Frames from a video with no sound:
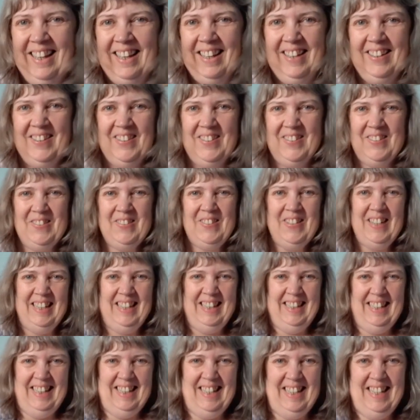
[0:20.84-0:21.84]
Hello
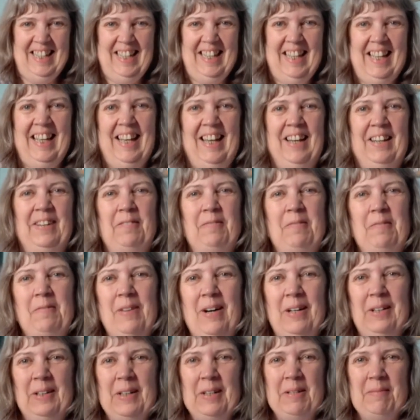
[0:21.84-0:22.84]
and
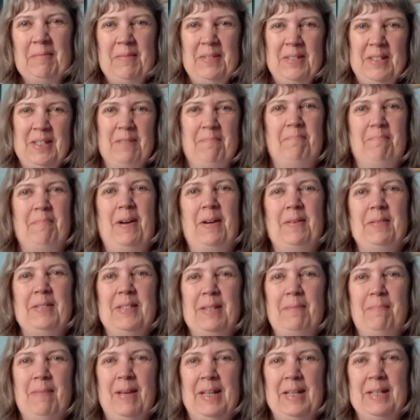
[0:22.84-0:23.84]
welcome to the
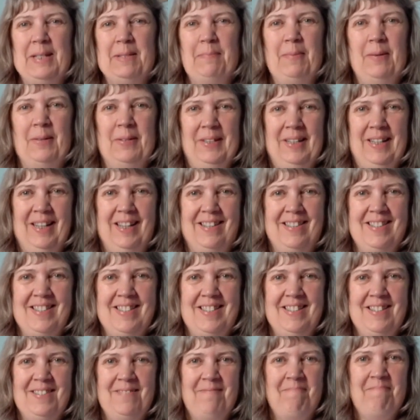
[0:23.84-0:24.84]
Mousey Makes
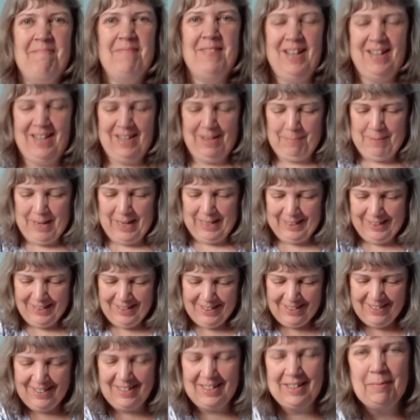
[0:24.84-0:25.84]
podcast. I'm
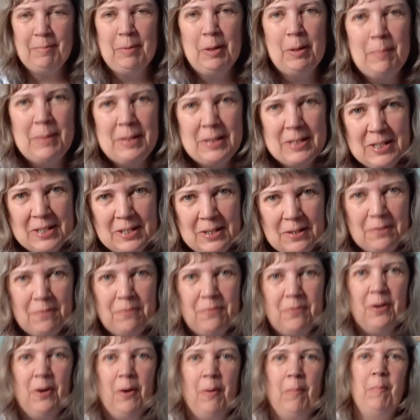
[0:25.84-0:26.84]
Helen and I'm coming to you
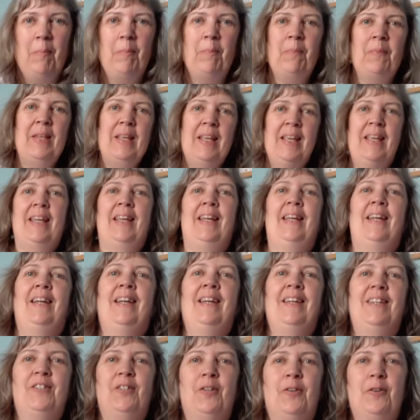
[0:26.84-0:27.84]
from
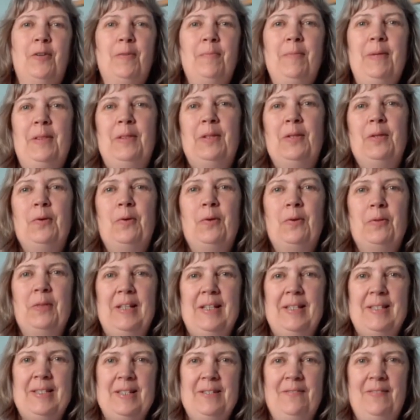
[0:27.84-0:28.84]
Durham in the
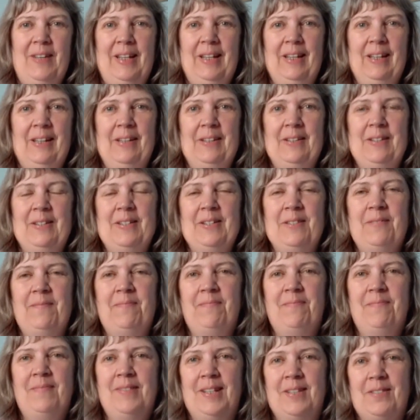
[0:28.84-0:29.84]
northeast of England.
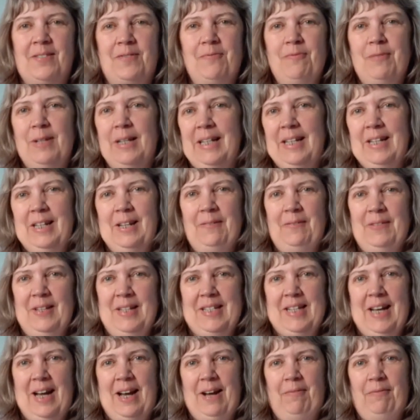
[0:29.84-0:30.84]
It's really lovely
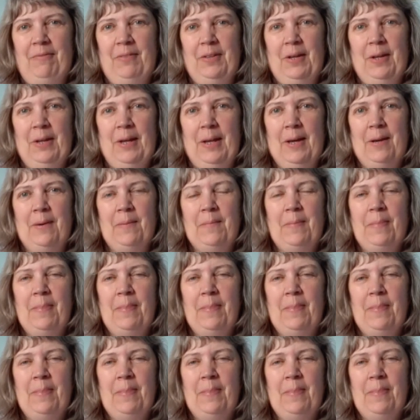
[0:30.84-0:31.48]
to have you here.